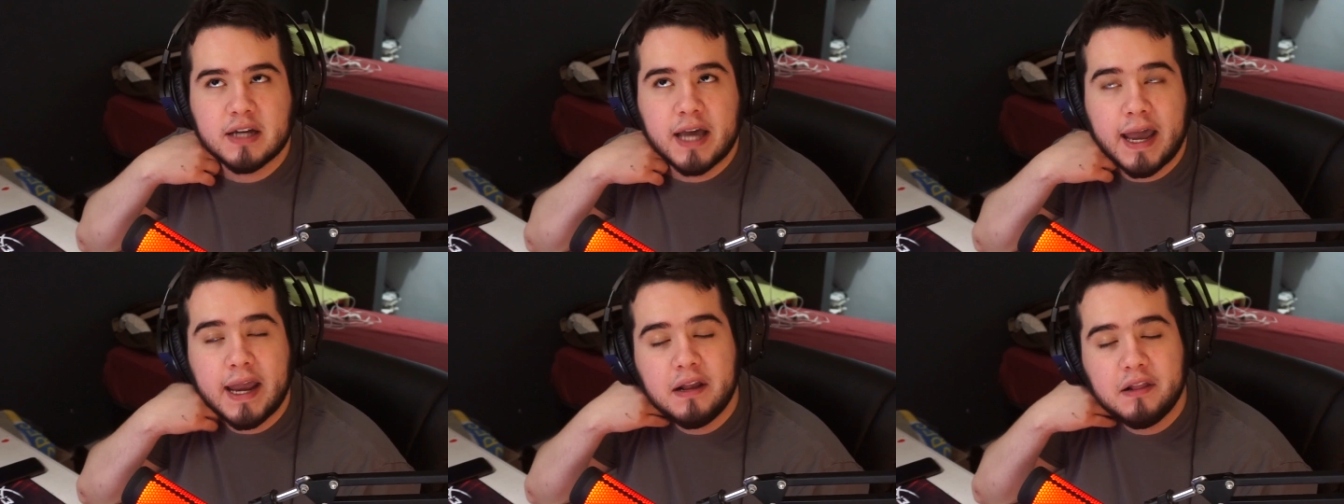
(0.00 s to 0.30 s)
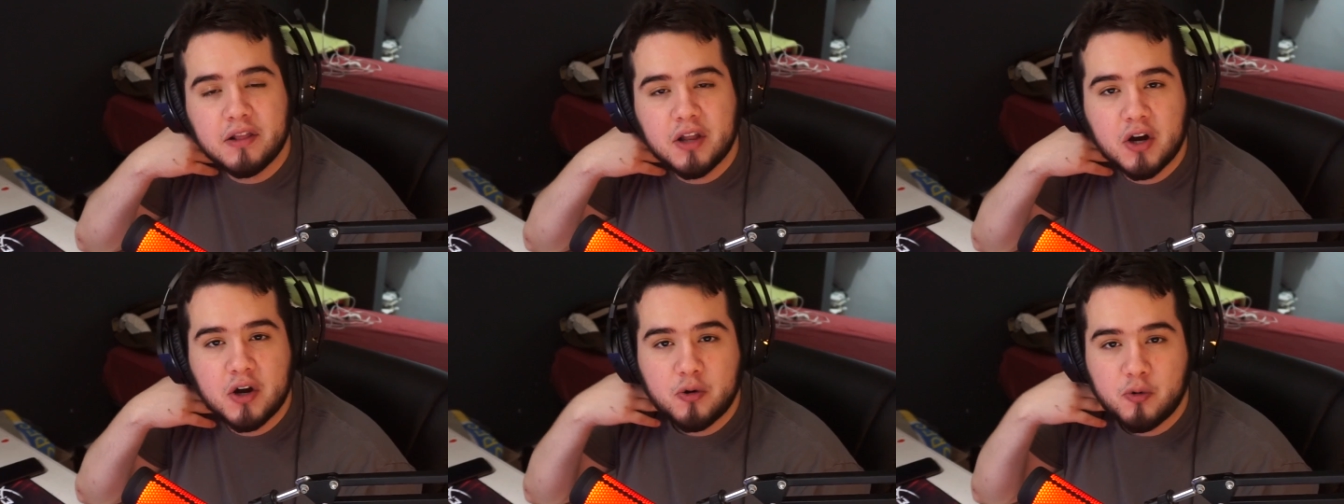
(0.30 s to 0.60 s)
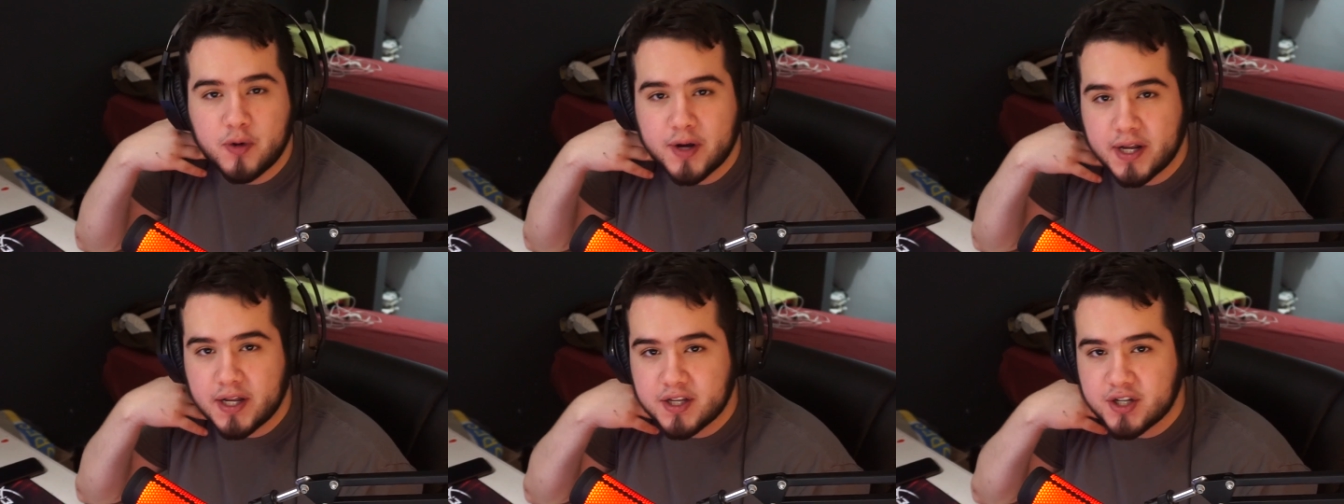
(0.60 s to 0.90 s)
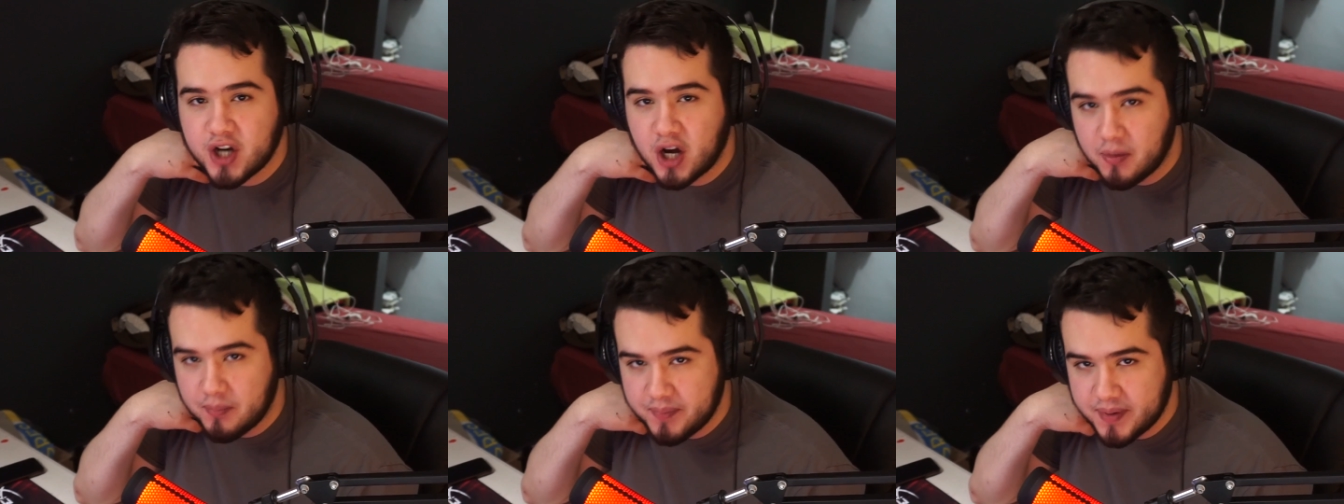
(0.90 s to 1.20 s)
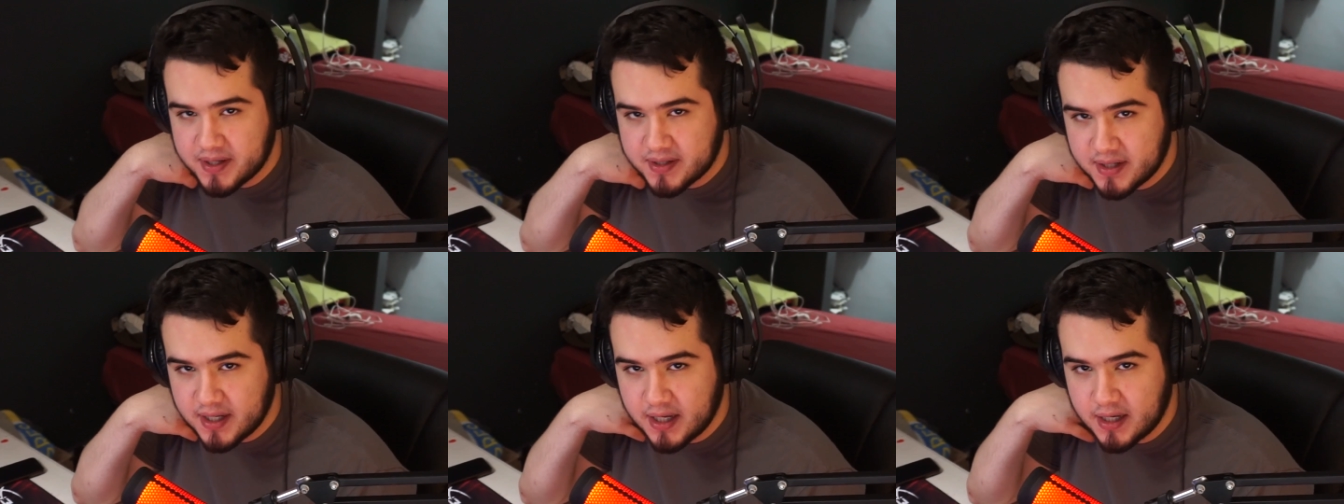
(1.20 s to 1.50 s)
Halo Reach on
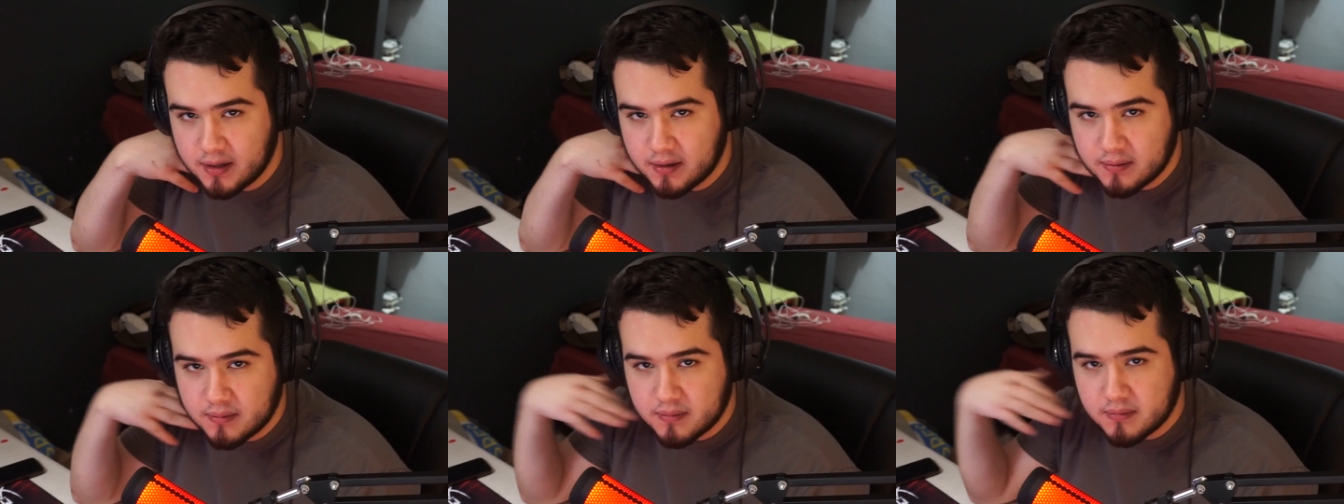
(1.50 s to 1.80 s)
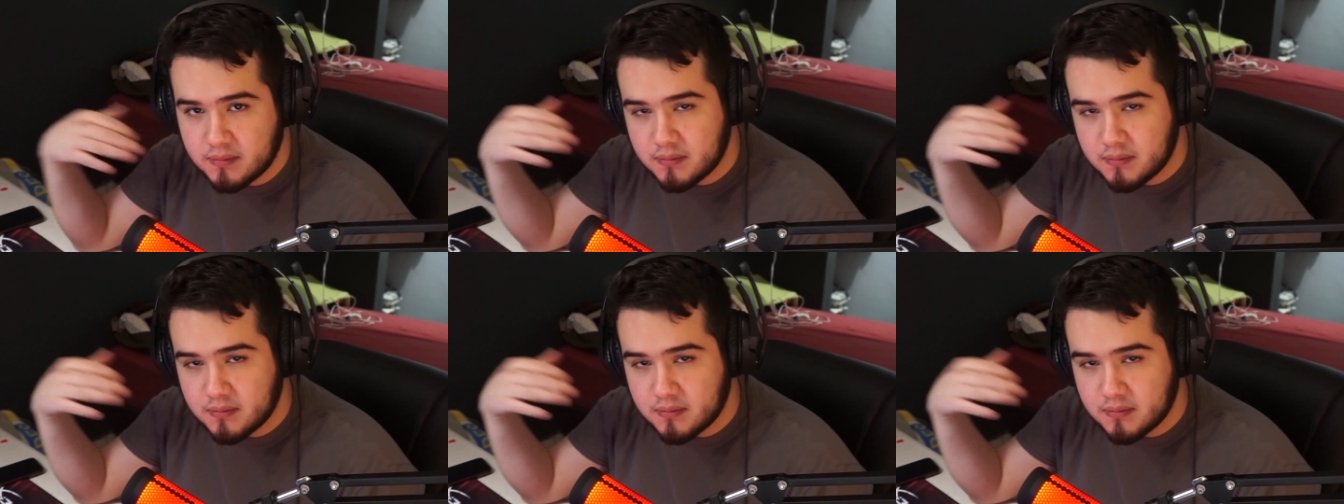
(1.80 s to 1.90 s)
PC.